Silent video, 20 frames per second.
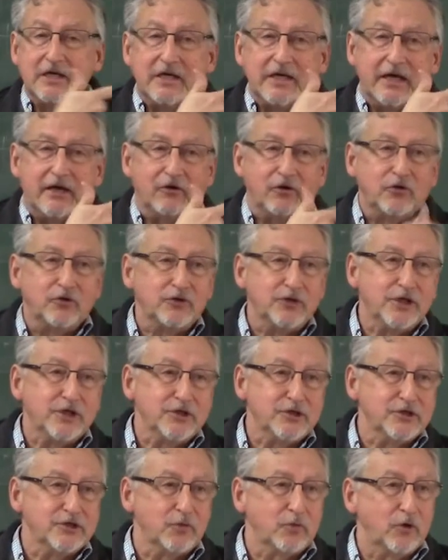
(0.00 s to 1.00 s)
I don't know who
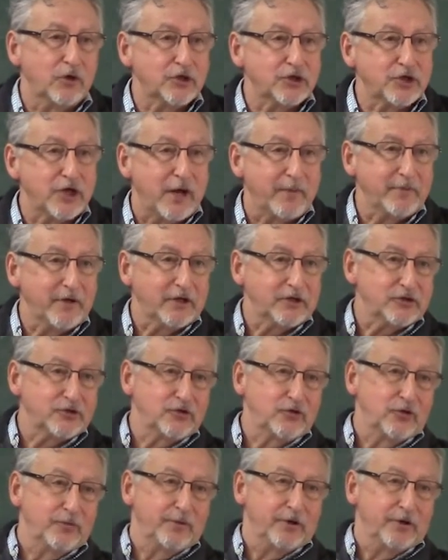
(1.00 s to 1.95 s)
teaches the workshop next door,